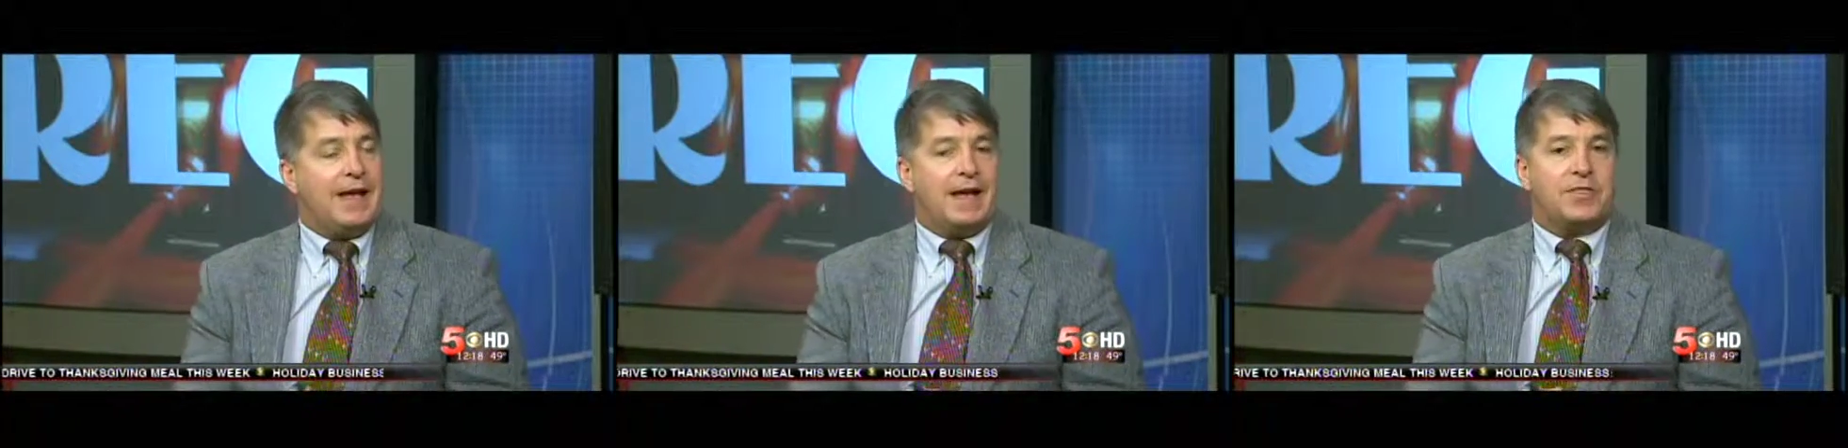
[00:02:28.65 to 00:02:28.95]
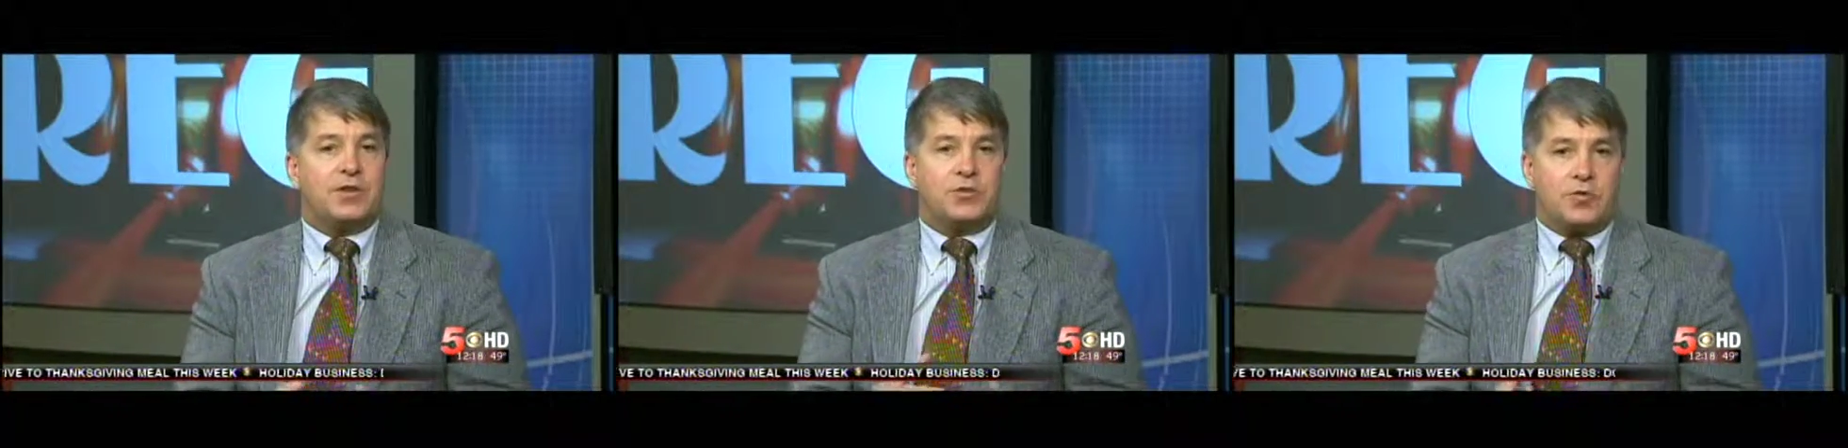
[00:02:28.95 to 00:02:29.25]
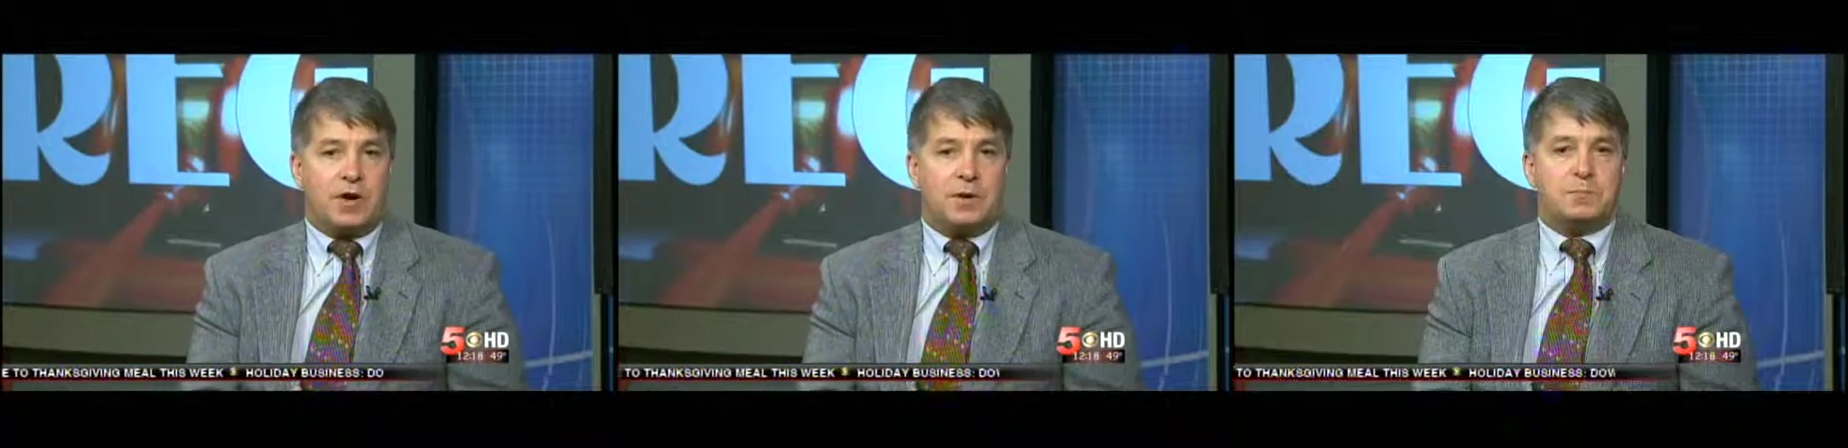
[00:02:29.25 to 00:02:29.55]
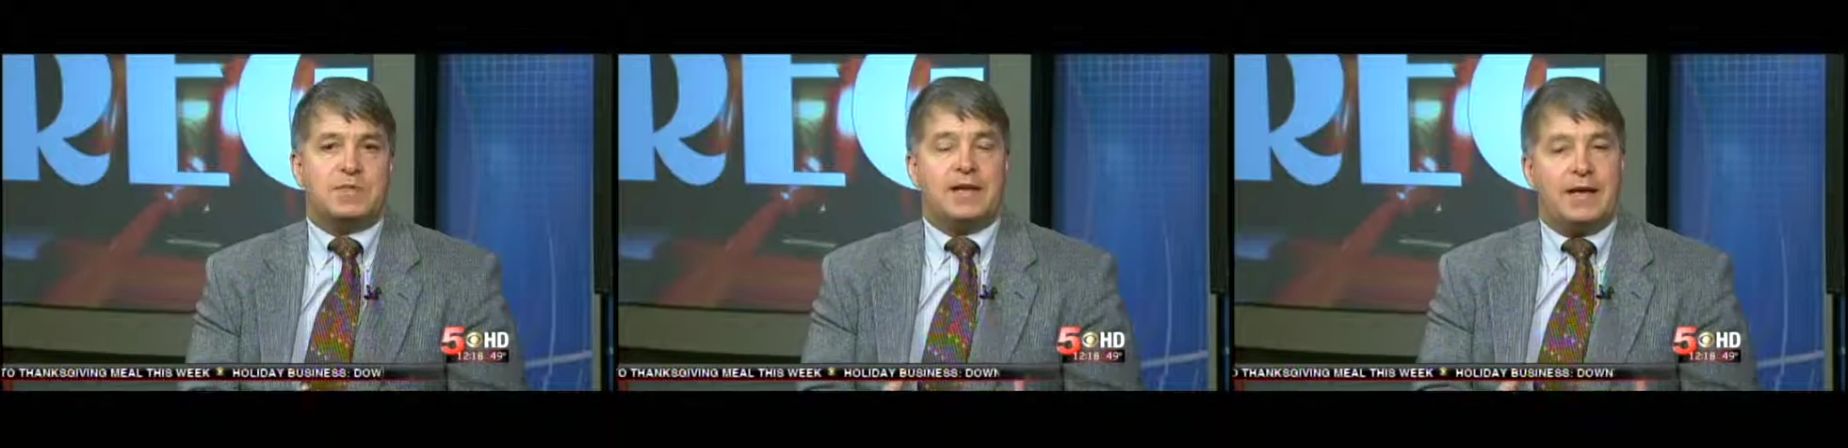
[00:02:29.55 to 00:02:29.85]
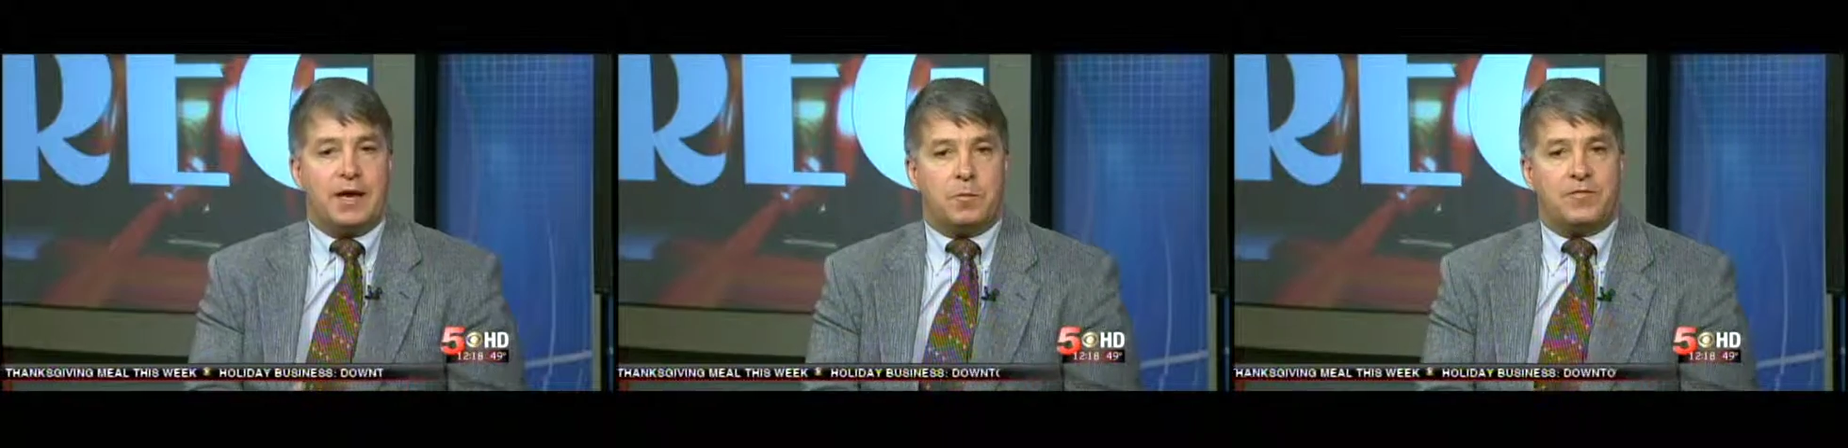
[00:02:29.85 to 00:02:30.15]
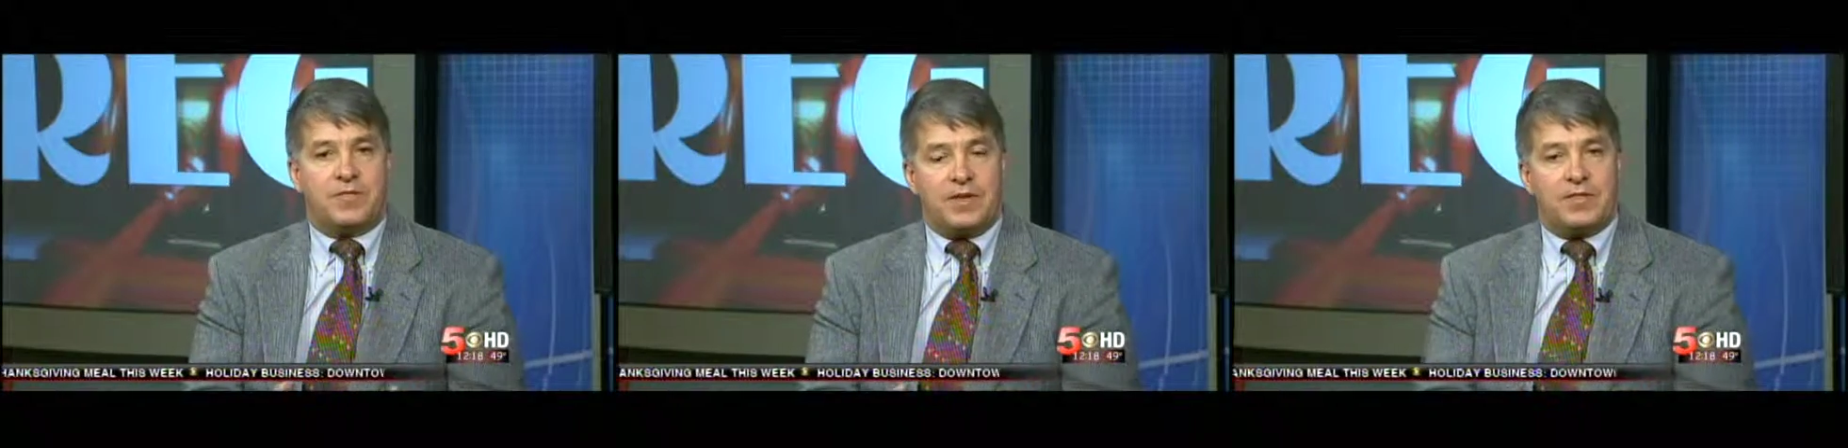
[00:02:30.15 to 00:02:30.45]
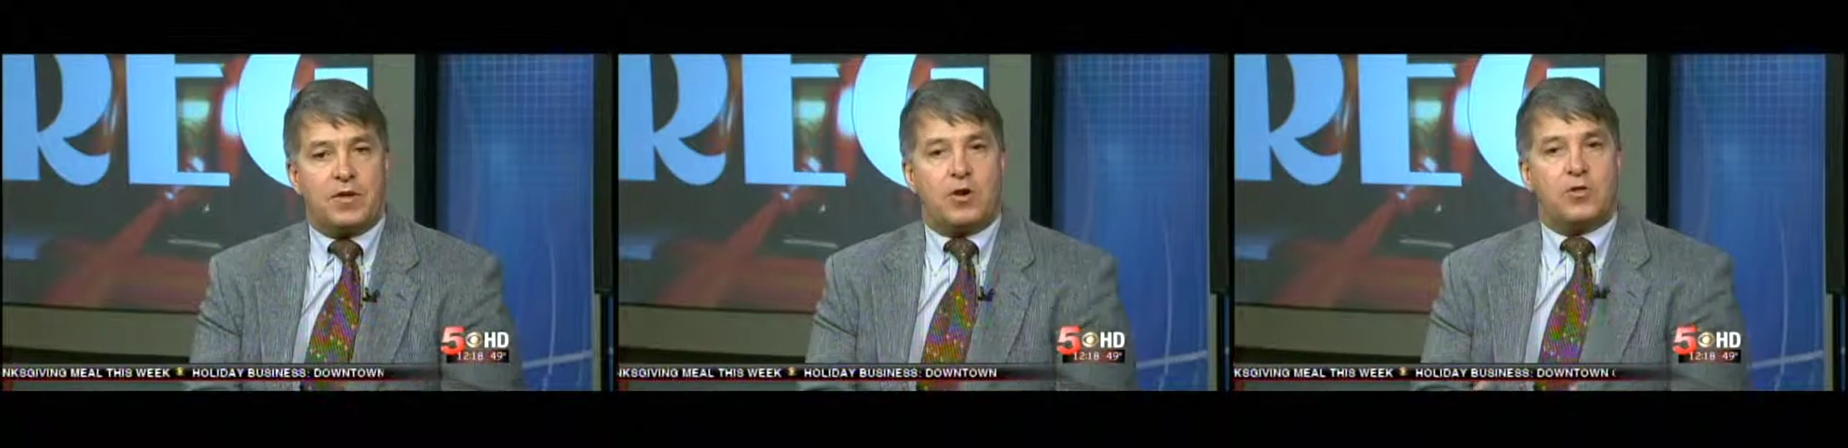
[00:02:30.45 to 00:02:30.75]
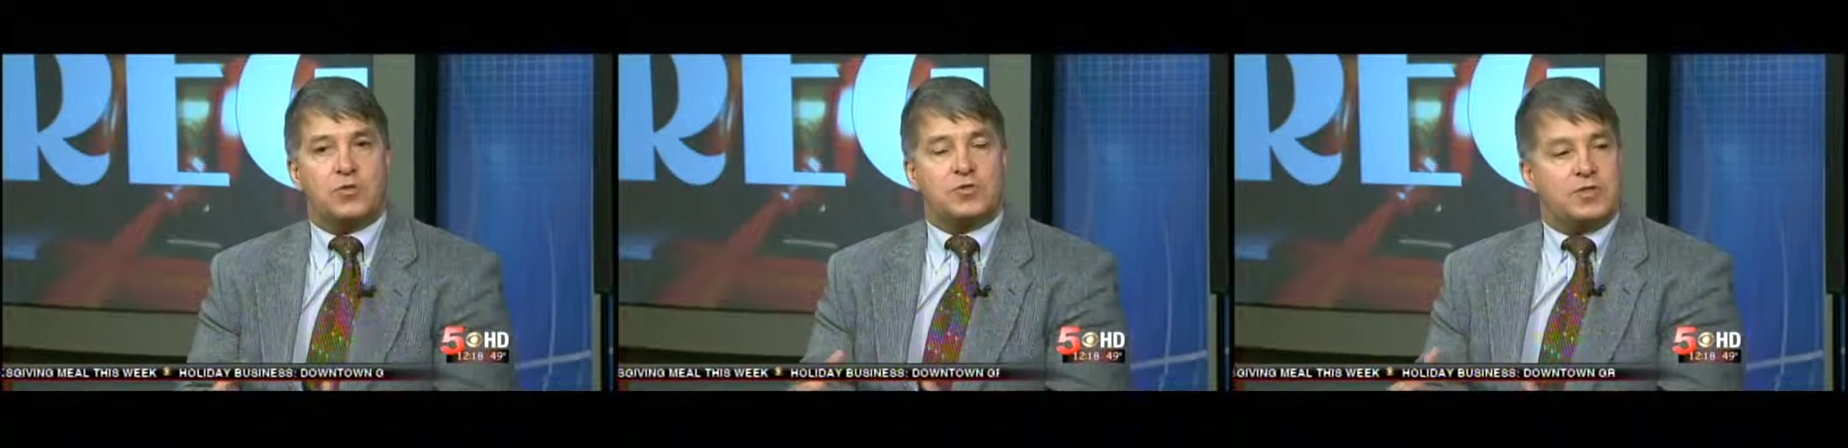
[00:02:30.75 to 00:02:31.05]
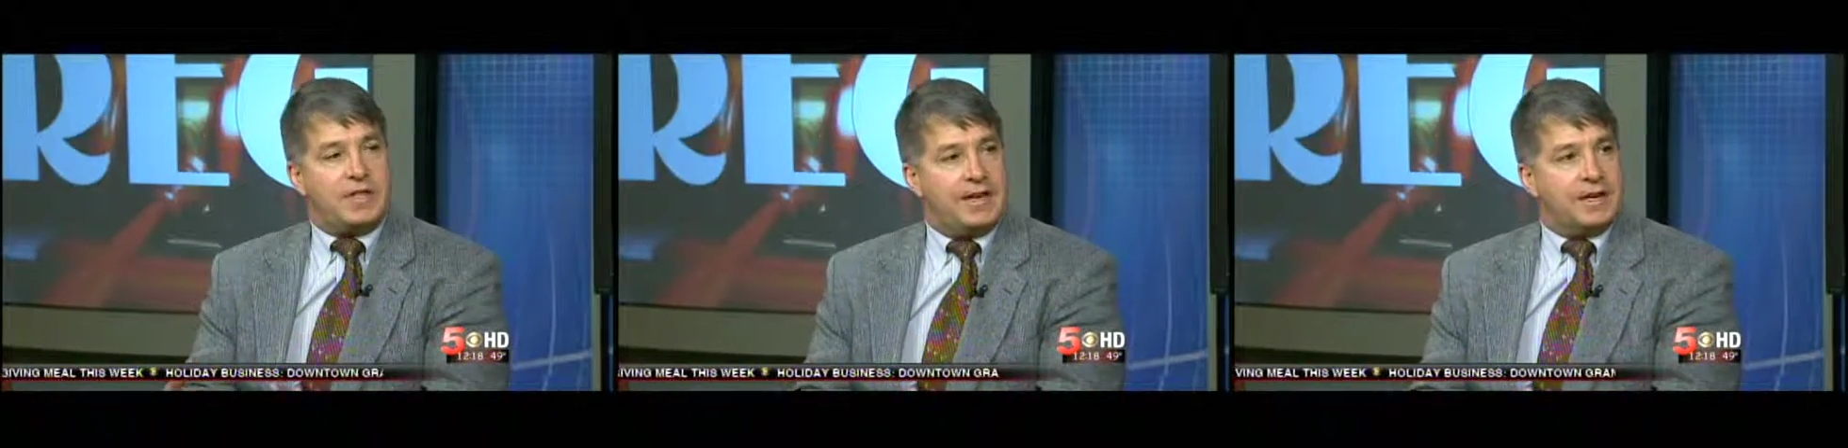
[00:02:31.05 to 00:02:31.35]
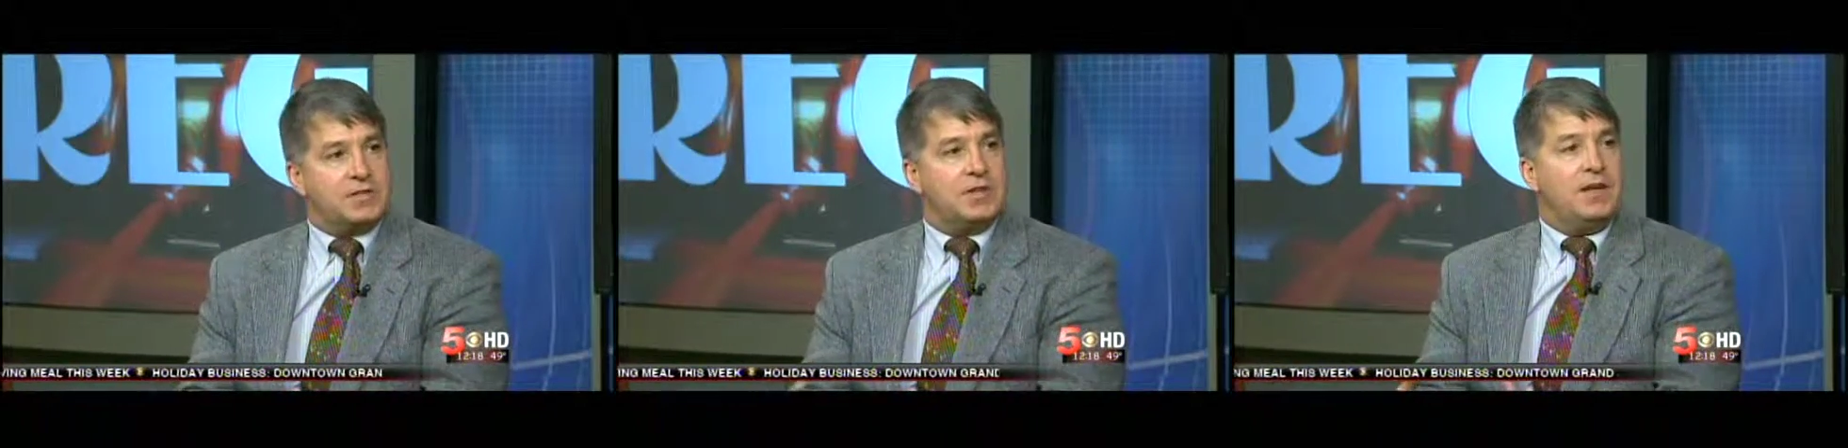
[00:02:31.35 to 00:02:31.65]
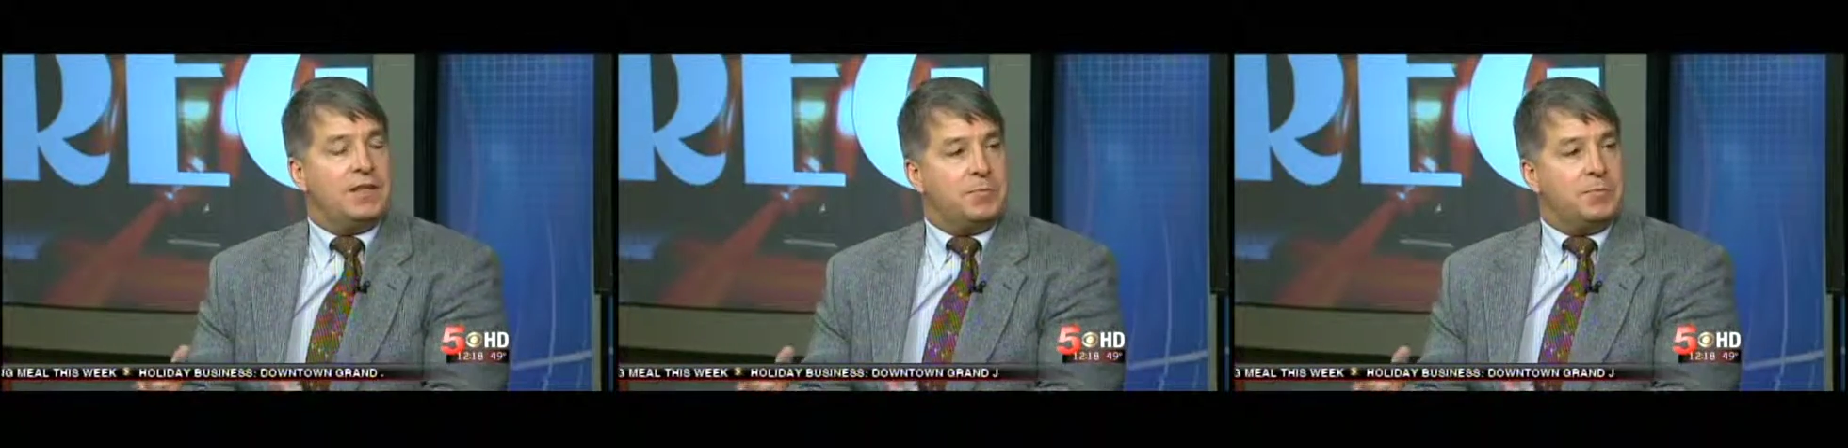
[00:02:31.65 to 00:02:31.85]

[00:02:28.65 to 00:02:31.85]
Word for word: And the drums help fund all those things